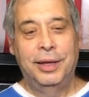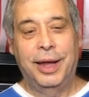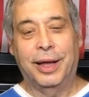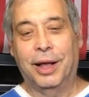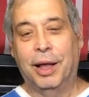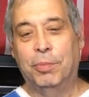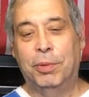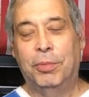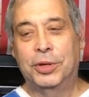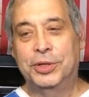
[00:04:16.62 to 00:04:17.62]
take a
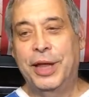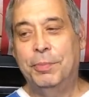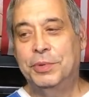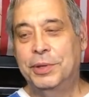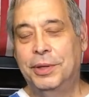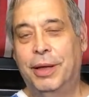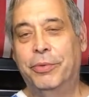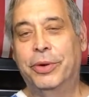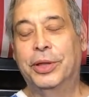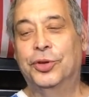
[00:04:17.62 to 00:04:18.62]
couple more steps and
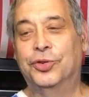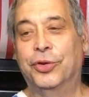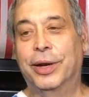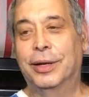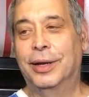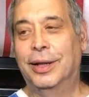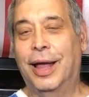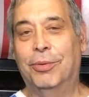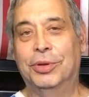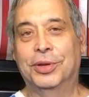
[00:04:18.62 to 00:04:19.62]
we're in the street. And
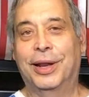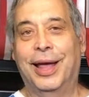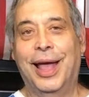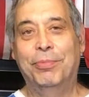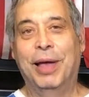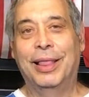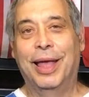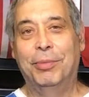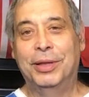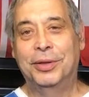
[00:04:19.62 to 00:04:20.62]
that was it. I had my
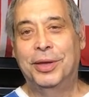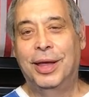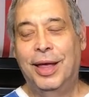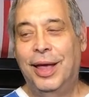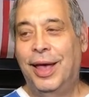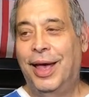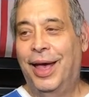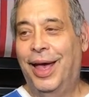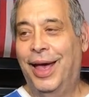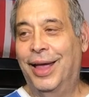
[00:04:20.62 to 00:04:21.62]
lemons
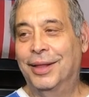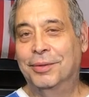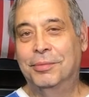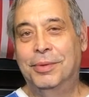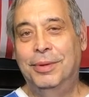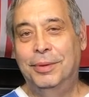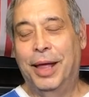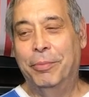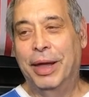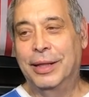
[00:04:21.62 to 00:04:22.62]
and
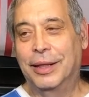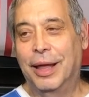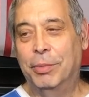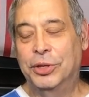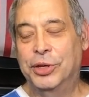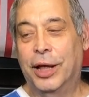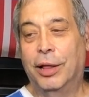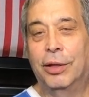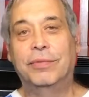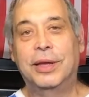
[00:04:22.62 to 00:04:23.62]
I made the
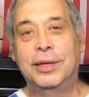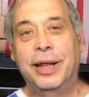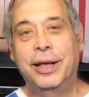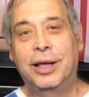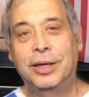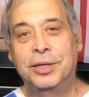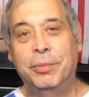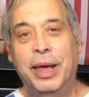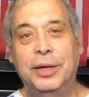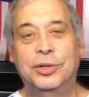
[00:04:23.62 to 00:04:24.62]
limoncello. If there's any
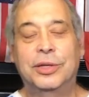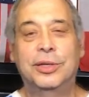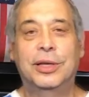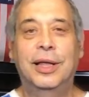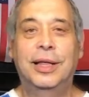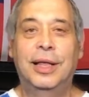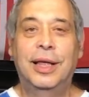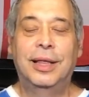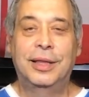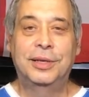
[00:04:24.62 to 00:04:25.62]
custom agents
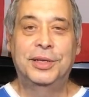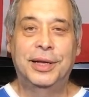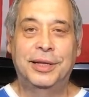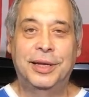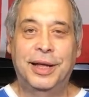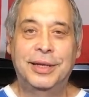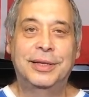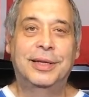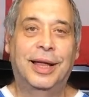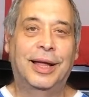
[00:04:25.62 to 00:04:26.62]
listening to this,
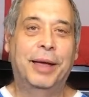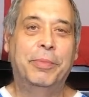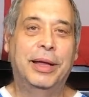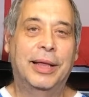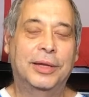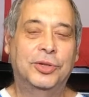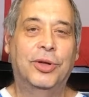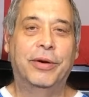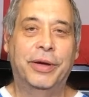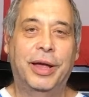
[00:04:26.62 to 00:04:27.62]
I made that
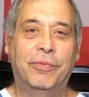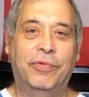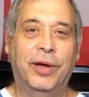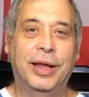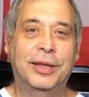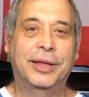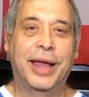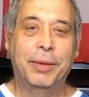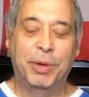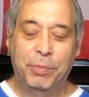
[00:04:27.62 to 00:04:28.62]
story up for
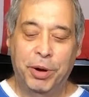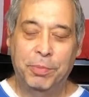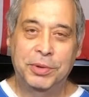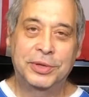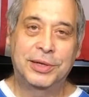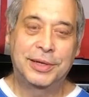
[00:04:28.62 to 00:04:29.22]
entertainment purposes.